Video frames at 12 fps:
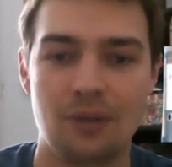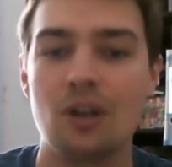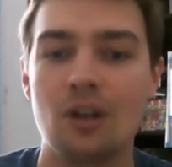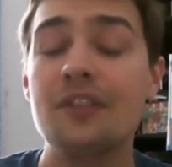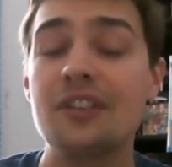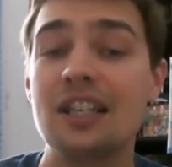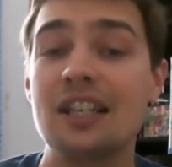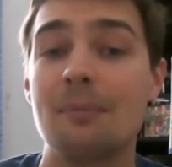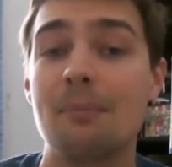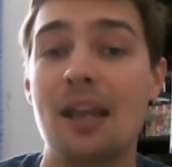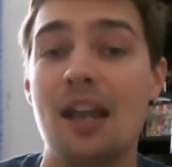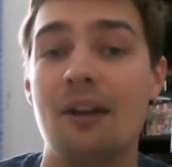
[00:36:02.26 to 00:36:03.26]
obviously
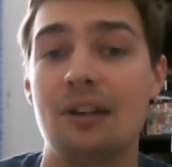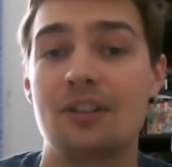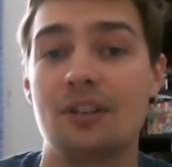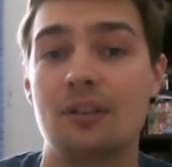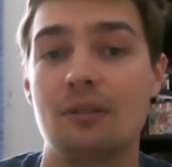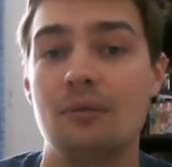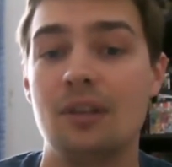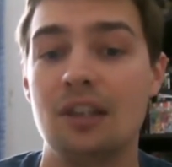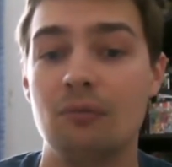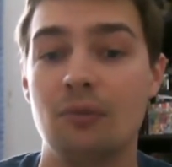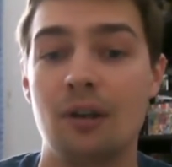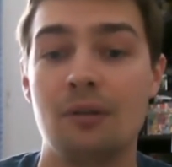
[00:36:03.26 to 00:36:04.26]
comparing to the
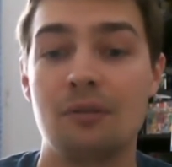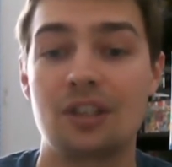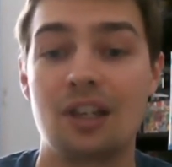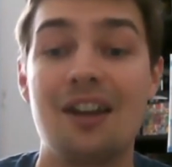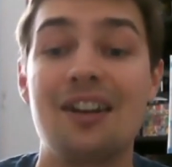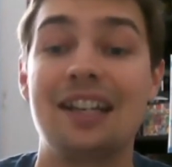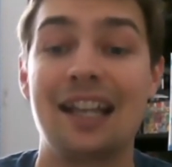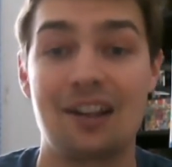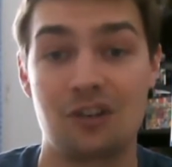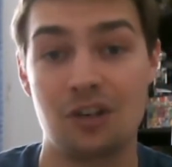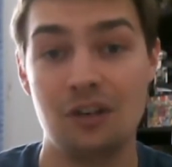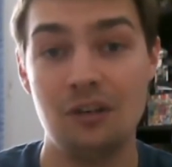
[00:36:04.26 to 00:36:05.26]
rogue's cunning
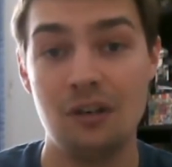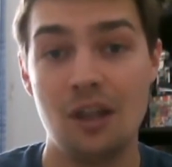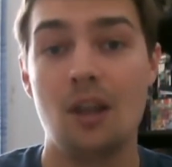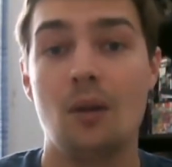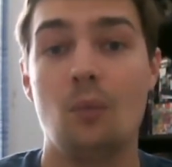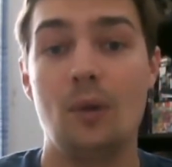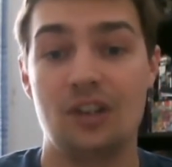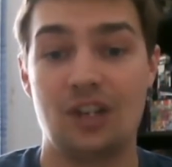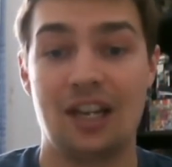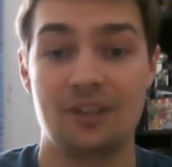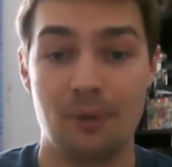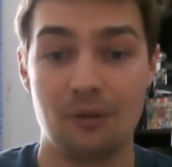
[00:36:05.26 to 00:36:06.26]
action, which
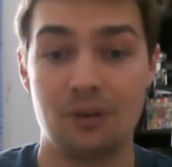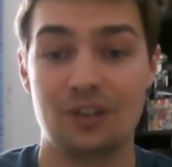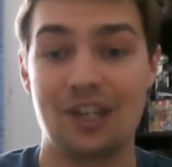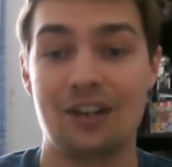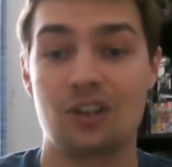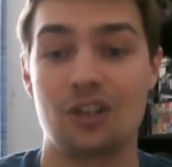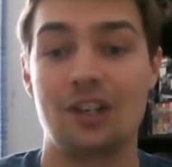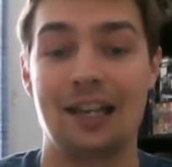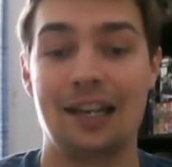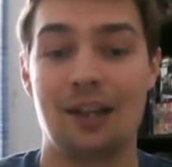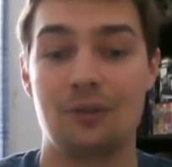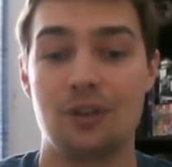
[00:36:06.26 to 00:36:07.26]
as a bonus action
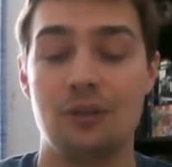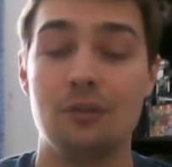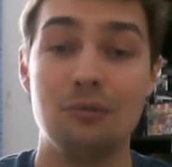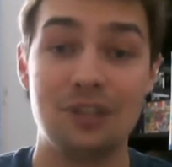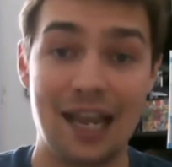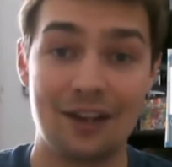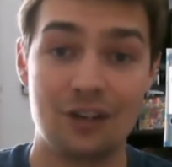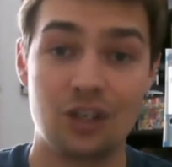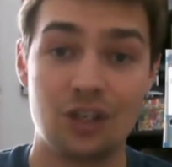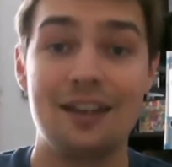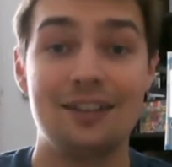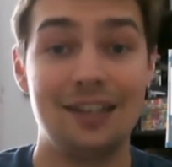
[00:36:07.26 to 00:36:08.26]
allows you to
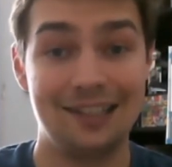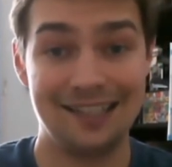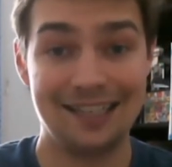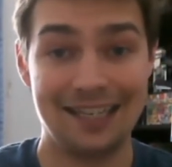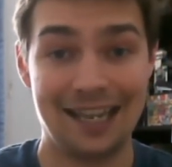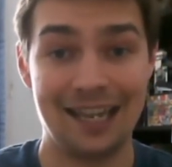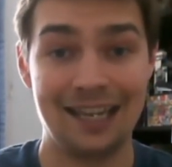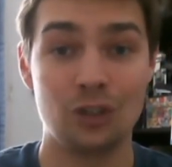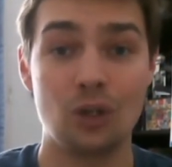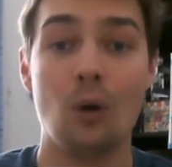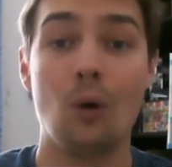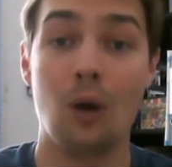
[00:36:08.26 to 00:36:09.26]
dash,
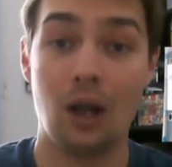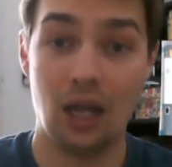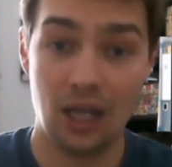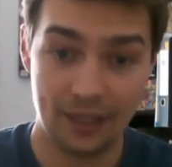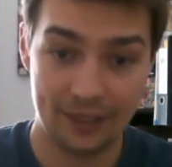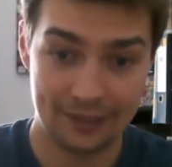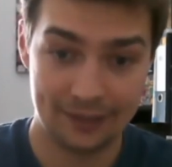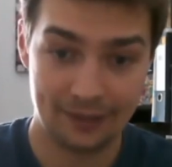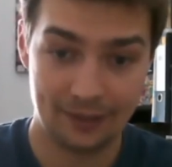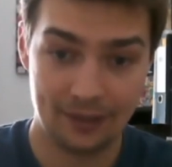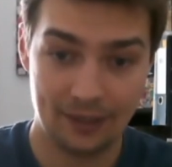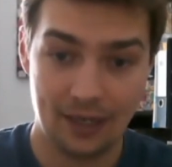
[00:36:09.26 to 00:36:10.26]
disengage, or hide.
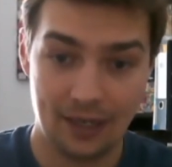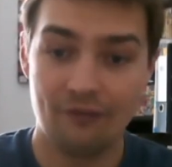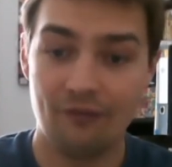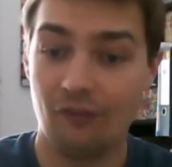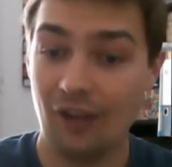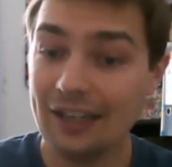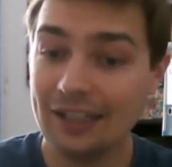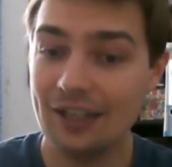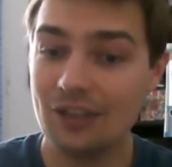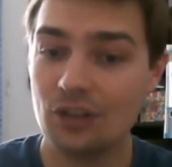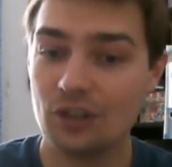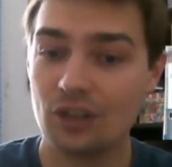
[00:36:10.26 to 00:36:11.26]

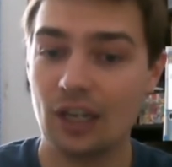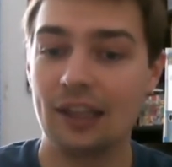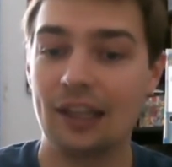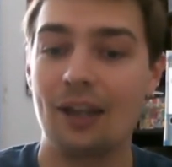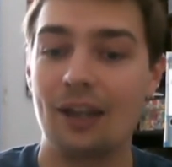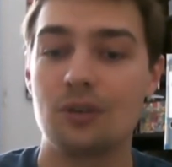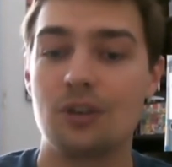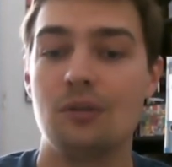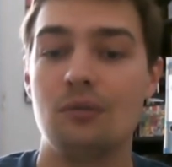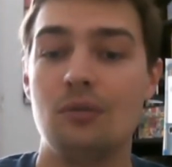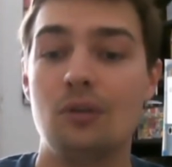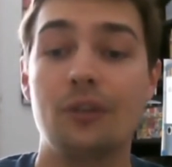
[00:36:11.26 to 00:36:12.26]
Vanish allows
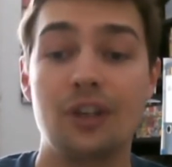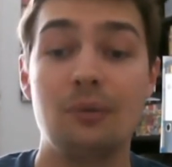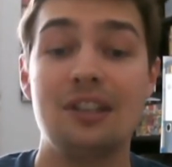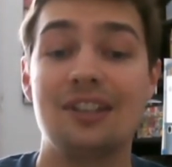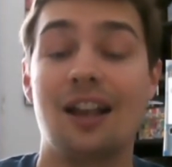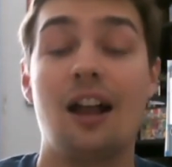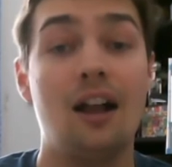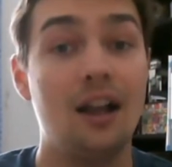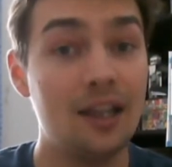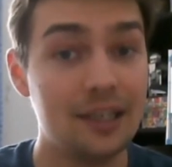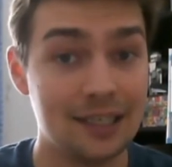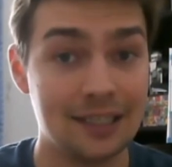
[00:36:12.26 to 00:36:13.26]
you not only to
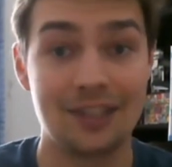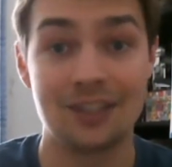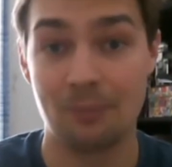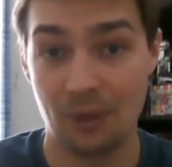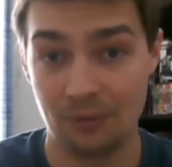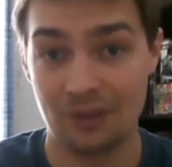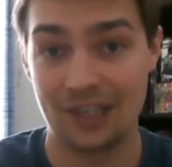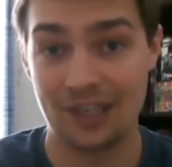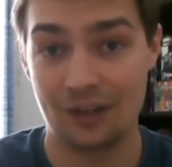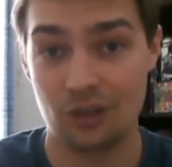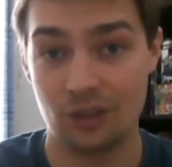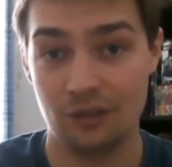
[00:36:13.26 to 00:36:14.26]
hide as a bonus
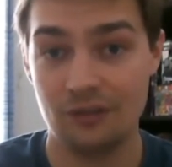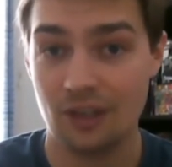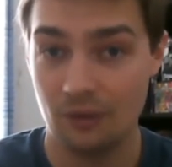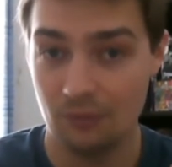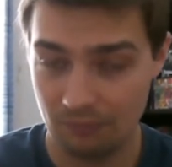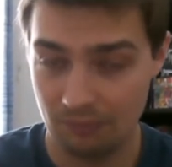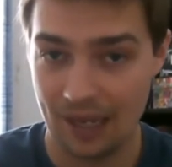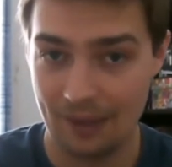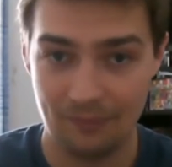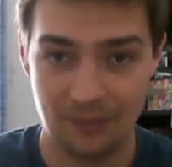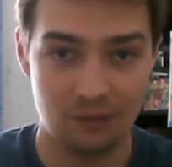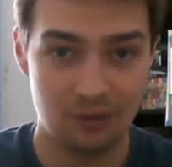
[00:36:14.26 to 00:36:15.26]
action, so yeah,
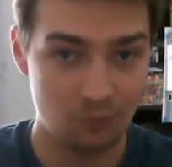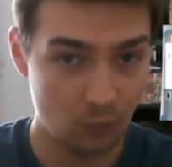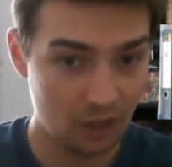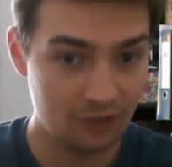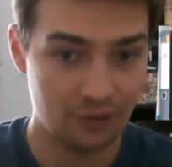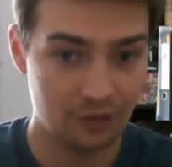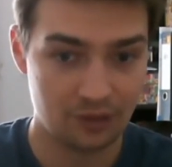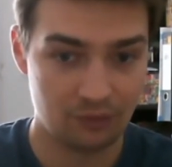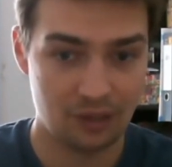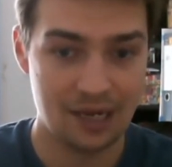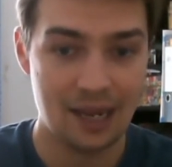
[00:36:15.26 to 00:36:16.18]
it's only one of those three,